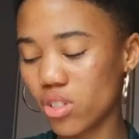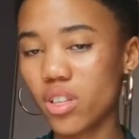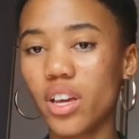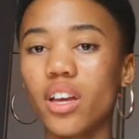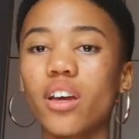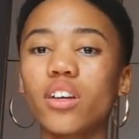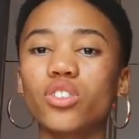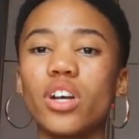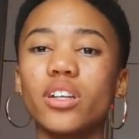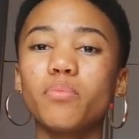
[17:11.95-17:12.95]
just like
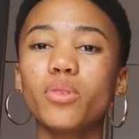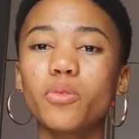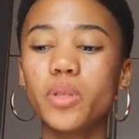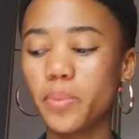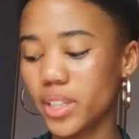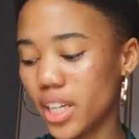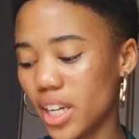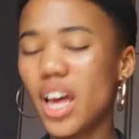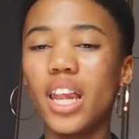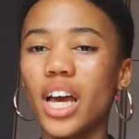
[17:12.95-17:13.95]
trying to pull people in